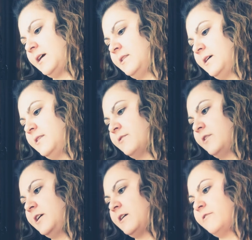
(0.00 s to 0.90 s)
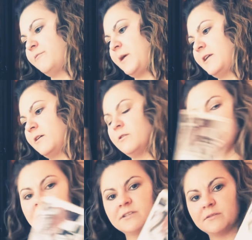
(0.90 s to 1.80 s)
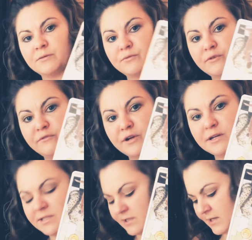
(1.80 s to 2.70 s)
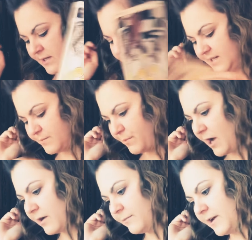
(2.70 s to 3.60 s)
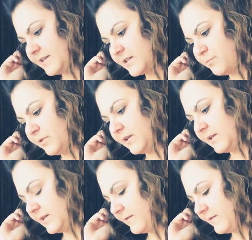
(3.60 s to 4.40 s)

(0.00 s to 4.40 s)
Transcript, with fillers: and then three of pentacles reversed. This bottom line is completely